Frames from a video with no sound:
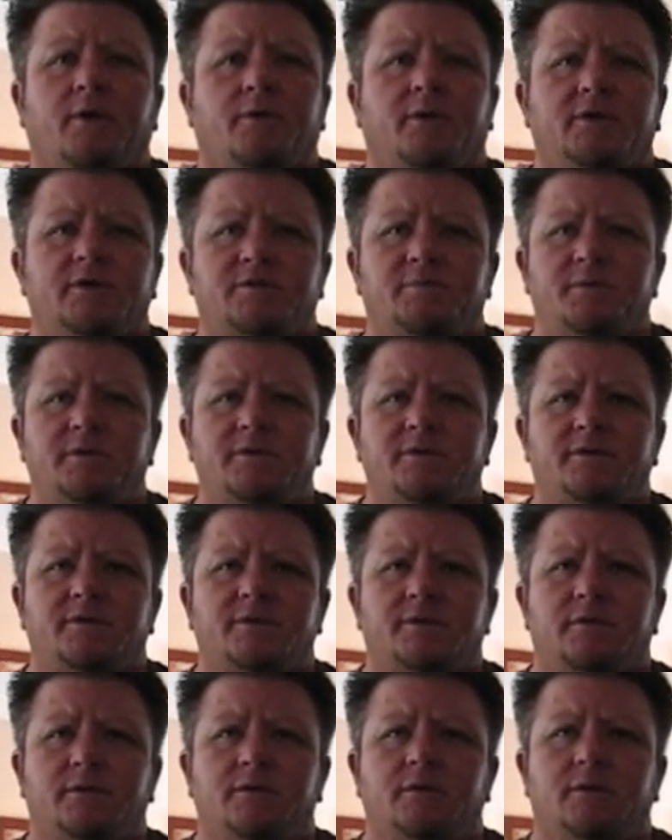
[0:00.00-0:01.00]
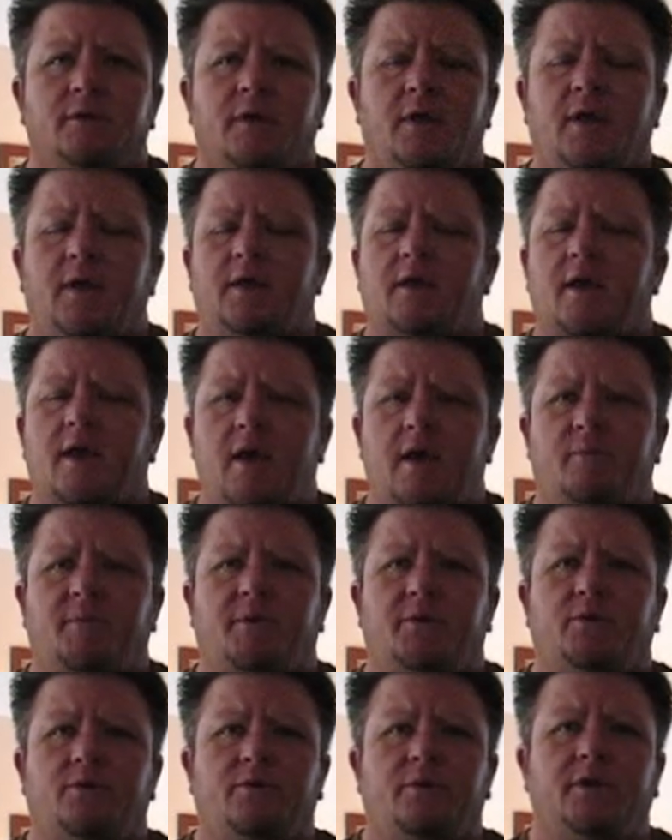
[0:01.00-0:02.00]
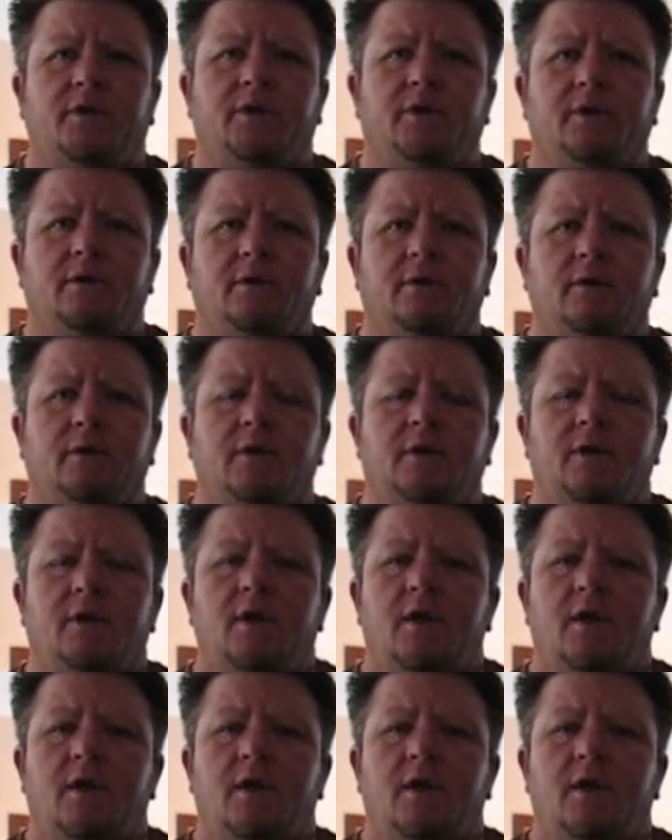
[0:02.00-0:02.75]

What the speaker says: Christmas and a Happy New Year.